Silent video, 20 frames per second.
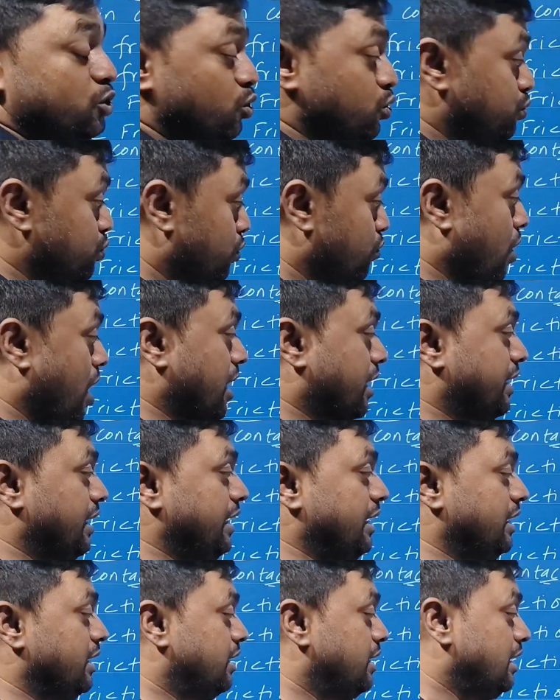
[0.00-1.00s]
it is used for
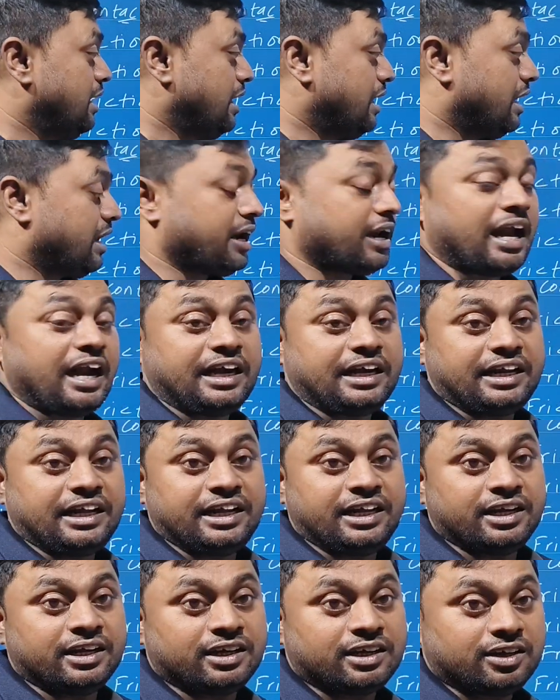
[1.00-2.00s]
walking,
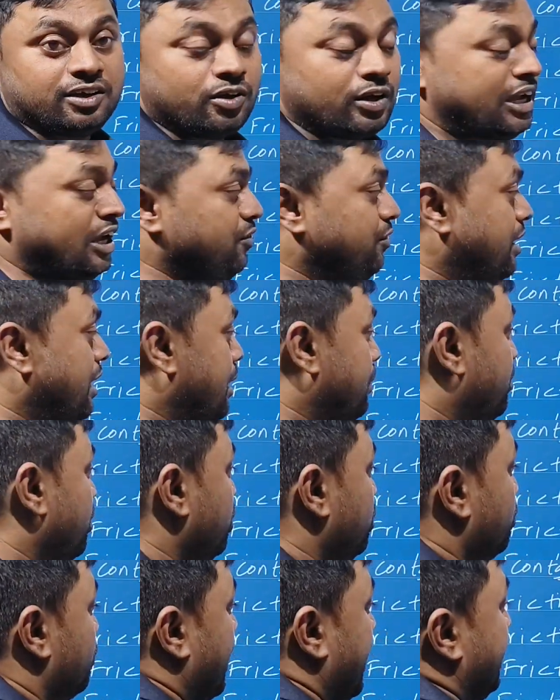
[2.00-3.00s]
writing. Okay, we are able
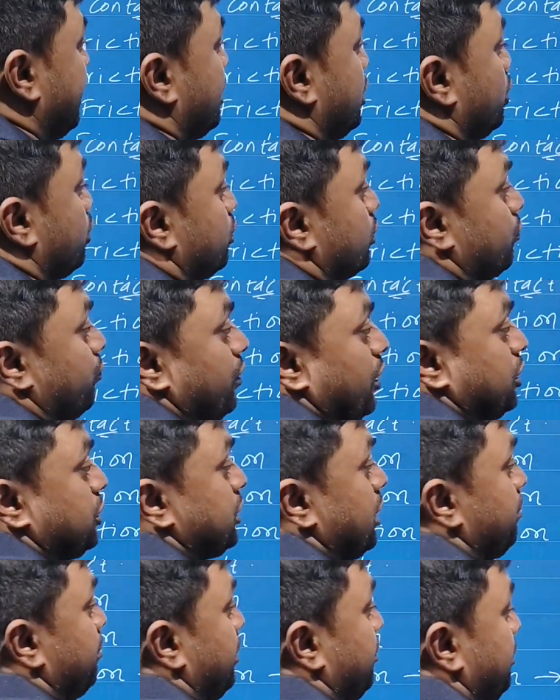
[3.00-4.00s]
to write it due to the
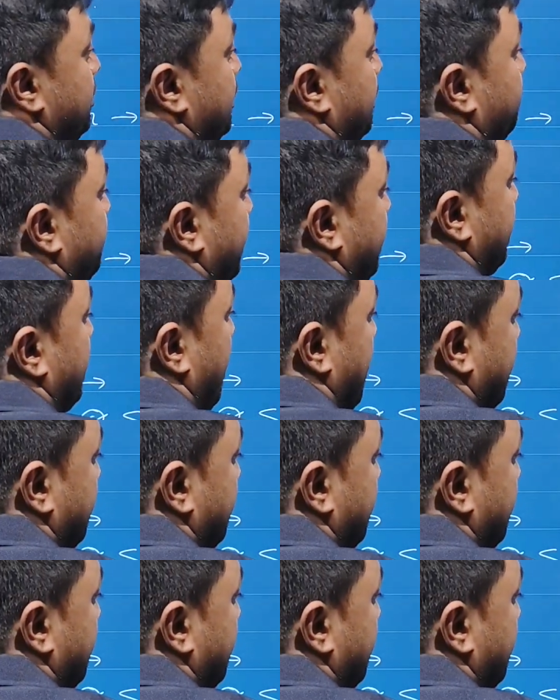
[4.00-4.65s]
friction between the pen